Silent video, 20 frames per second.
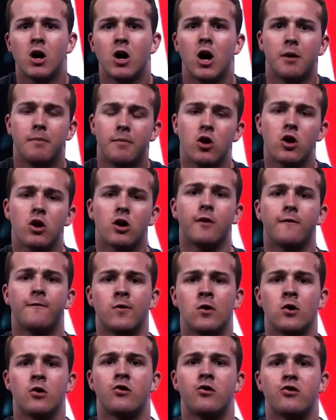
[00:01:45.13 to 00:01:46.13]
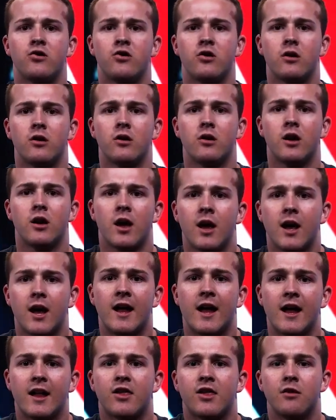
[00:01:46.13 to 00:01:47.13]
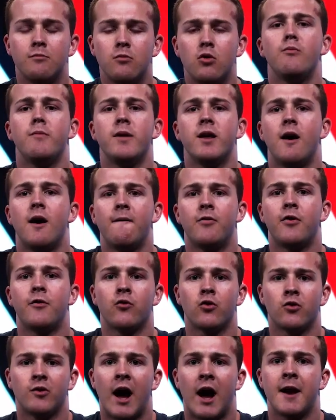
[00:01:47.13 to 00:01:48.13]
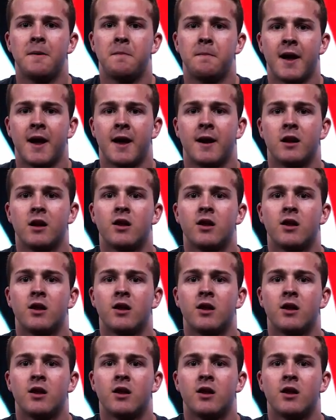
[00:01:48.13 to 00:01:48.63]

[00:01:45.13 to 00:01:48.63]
America first, it's the movement of the forgotten man.